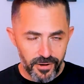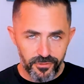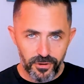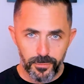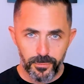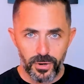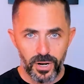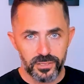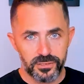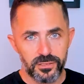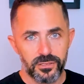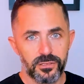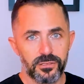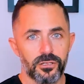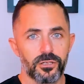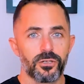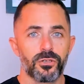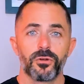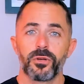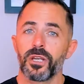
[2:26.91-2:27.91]
every process
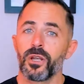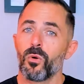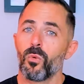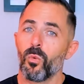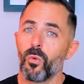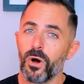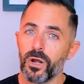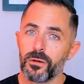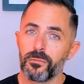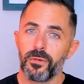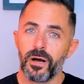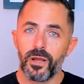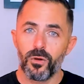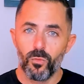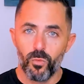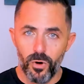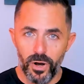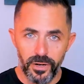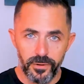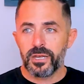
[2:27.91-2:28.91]
that they're doing, one by
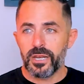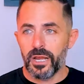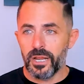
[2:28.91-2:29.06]
one.